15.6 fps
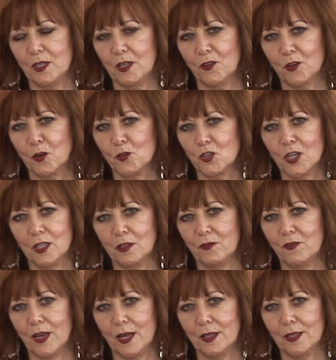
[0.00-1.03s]
in the Coachella
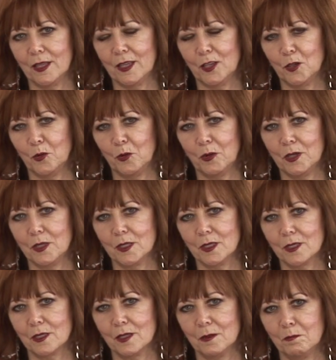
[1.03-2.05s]
Valley who
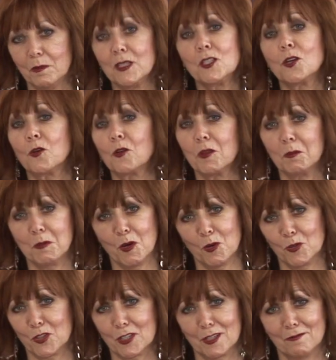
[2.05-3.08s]
is busier than
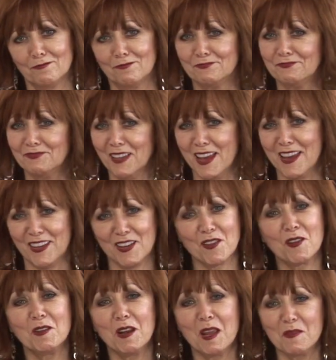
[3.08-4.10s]
most. Her
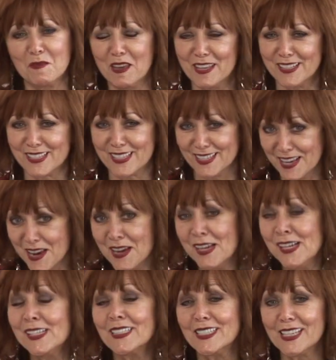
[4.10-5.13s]
name is
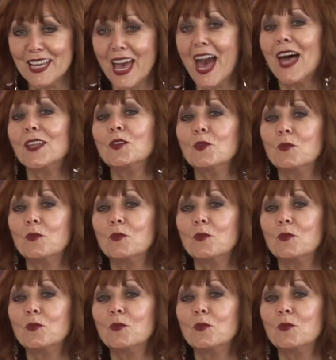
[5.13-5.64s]
DeAnn